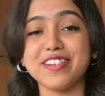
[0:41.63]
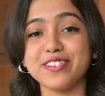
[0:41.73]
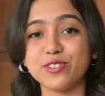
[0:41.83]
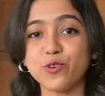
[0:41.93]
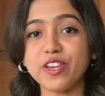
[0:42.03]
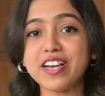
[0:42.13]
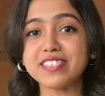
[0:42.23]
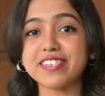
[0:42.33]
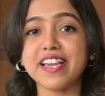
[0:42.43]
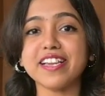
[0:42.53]
So we are
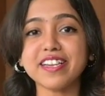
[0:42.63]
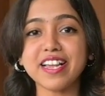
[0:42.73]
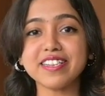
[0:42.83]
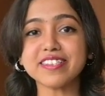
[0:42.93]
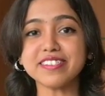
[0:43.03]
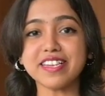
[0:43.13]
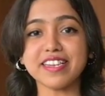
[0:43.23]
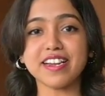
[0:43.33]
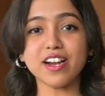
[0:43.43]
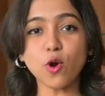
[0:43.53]
staying in this
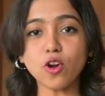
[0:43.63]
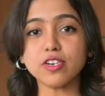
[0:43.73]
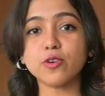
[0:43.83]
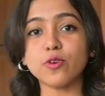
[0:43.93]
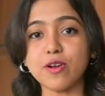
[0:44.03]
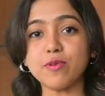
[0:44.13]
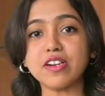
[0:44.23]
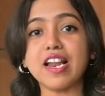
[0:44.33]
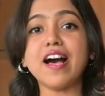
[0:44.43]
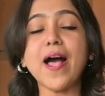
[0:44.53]
area called
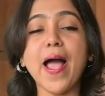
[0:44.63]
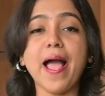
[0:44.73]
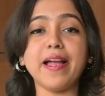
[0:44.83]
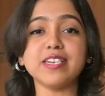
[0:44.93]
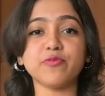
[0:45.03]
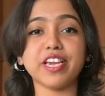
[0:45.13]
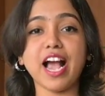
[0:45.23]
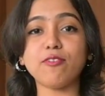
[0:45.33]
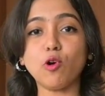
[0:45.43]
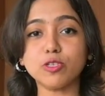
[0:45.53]
Koramangala and we
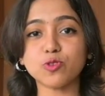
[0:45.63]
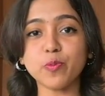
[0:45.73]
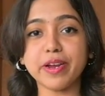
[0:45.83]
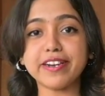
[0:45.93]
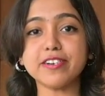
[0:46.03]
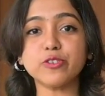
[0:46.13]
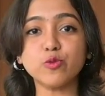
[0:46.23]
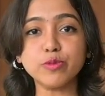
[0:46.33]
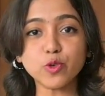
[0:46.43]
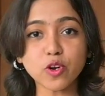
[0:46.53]
have also made a
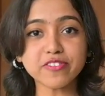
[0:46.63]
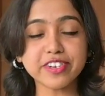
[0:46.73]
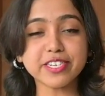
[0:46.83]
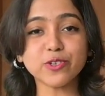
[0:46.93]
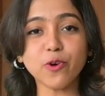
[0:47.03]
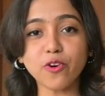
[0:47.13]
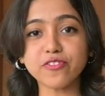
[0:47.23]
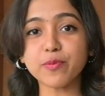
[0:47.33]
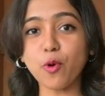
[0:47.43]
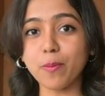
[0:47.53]
room tour video of
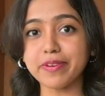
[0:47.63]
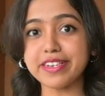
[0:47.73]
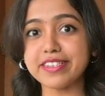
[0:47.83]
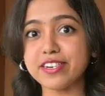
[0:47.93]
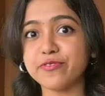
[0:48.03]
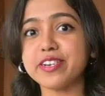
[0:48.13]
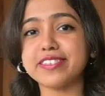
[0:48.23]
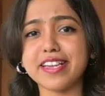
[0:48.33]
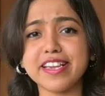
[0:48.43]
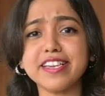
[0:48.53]
the property that we are
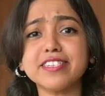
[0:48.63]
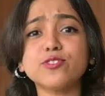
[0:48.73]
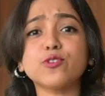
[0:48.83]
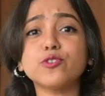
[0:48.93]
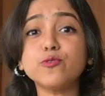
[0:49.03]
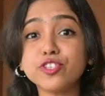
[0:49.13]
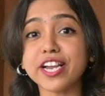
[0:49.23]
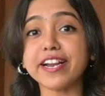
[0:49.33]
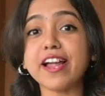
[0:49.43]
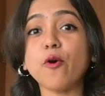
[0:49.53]
staying in. So do
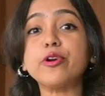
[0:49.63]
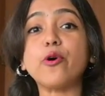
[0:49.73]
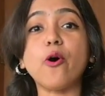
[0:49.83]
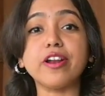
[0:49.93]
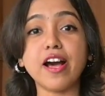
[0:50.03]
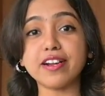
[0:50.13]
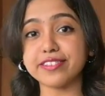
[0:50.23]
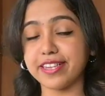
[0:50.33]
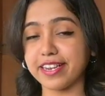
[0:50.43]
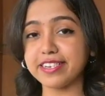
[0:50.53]
check it out on our
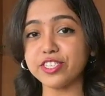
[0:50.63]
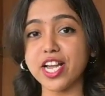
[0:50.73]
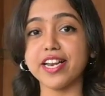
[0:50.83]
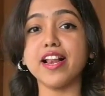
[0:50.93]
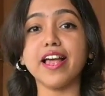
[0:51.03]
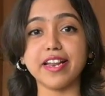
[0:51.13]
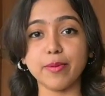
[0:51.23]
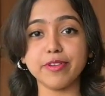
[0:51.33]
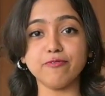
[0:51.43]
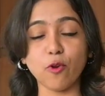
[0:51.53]
second channel
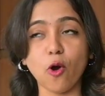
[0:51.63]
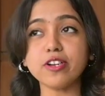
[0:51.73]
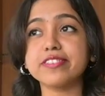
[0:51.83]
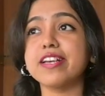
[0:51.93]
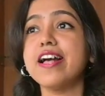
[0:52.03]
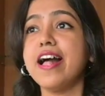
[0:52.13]
Anagha Vlogs.